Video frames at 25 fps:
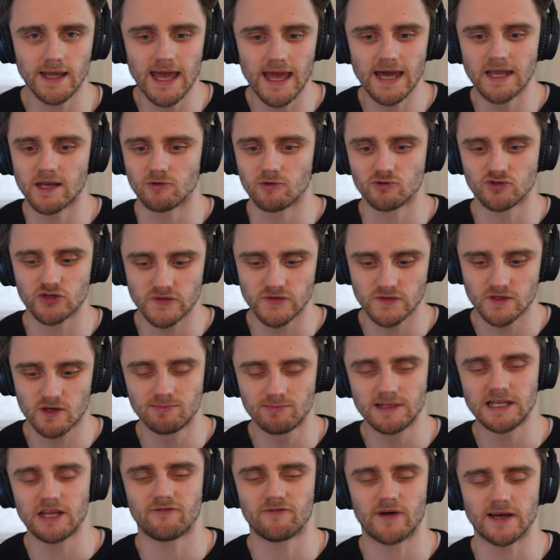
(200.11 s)
Again, it was just
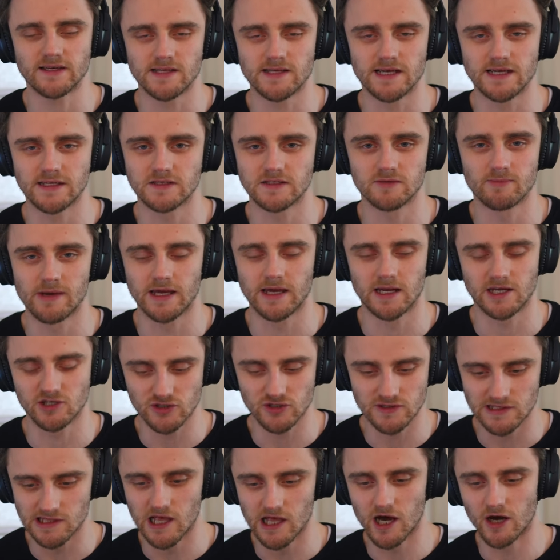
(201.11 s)
completely fascinating to me, and I
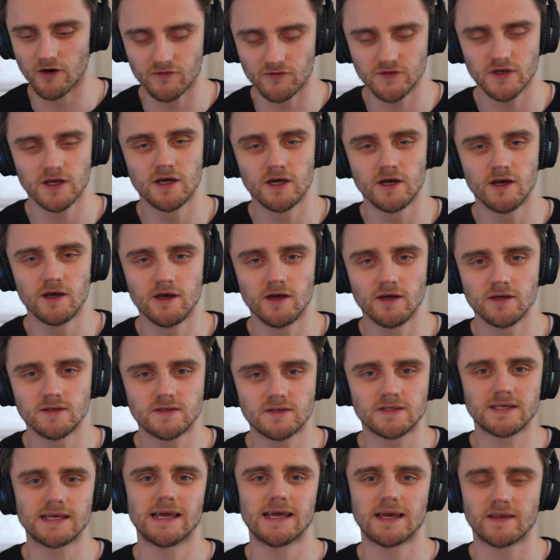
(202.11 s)
just loved
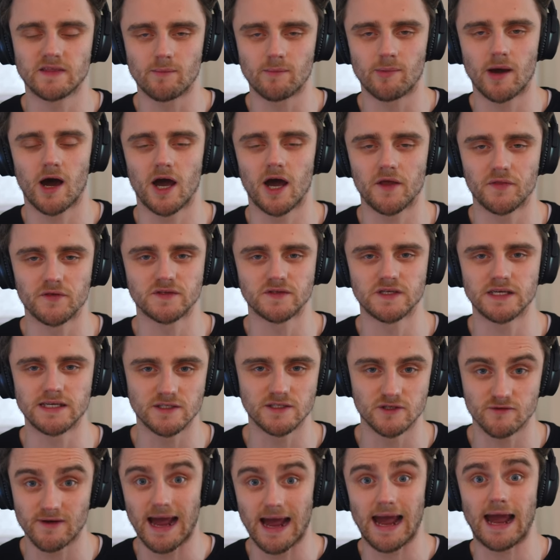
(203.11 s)
seeing the behind the
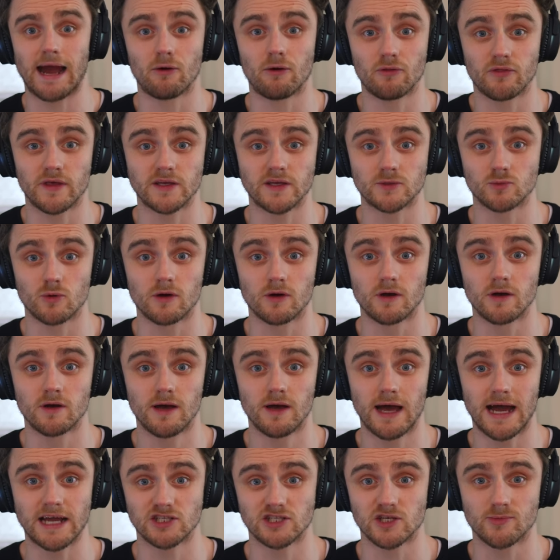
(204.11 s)
scenes of how things were
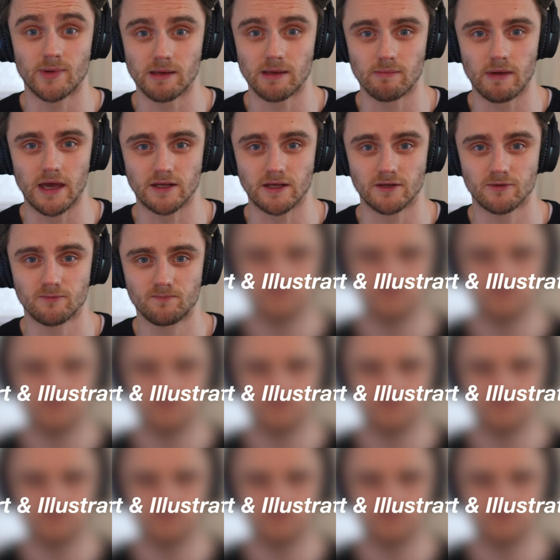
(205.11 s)
actually being made.